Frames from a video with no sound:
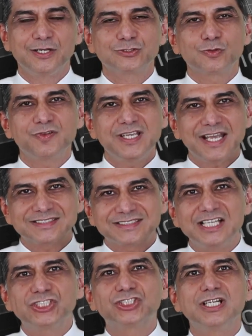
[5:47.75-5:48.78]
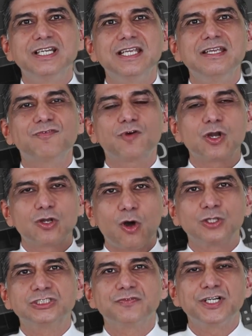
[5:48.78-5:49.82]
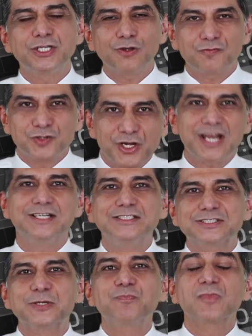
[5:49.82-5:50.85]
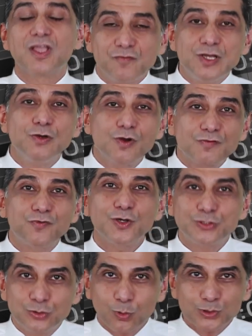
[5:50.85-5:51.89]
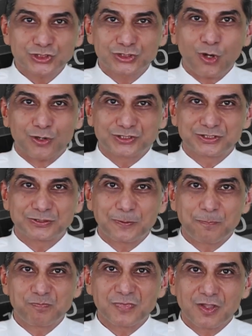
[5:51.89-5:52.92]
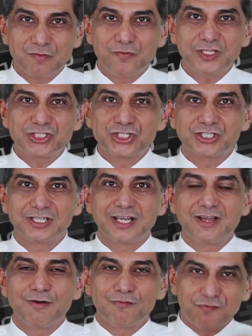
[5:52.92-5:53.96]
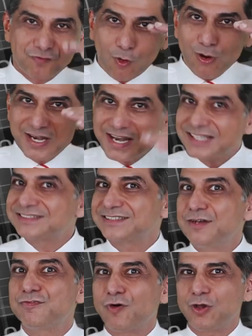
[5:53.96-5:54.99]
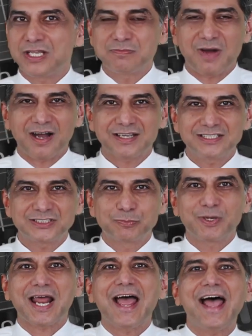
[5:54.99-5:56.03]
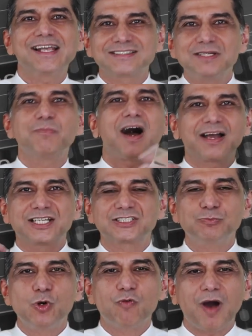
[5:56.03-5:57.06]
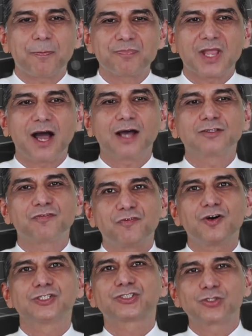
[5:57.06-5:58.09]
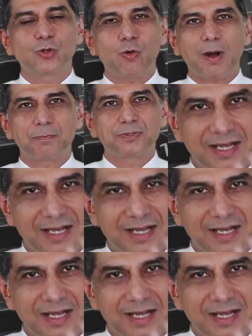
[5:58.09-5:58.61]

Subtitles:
So we essentially, for longevity of trends, we look for those stocks which fall less in falling markets, but as the markets move up, are the first to go up.